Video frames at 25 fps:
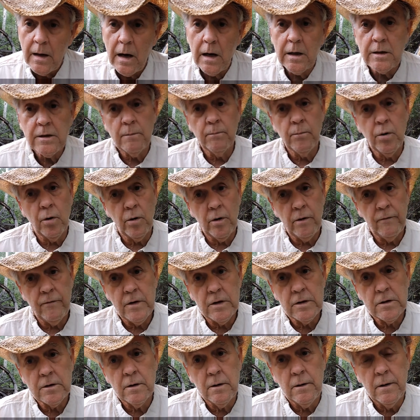I was in Buena
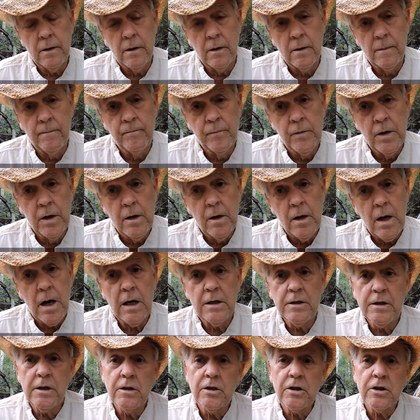Vista.
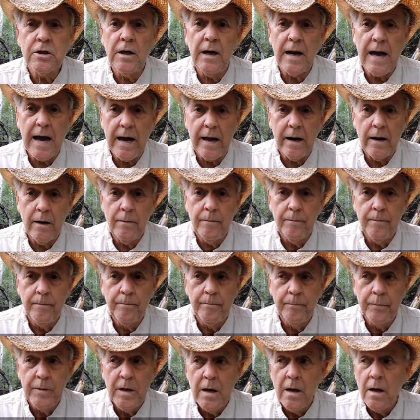I was in Salida.
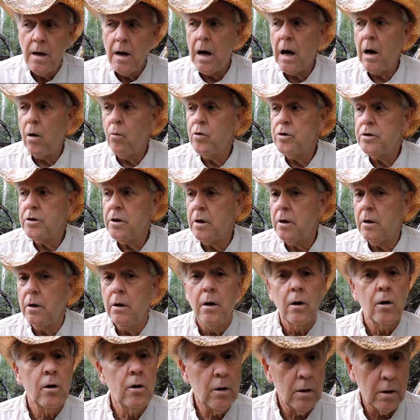I was in
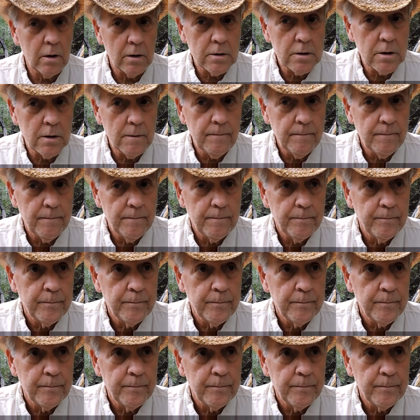Gunnison.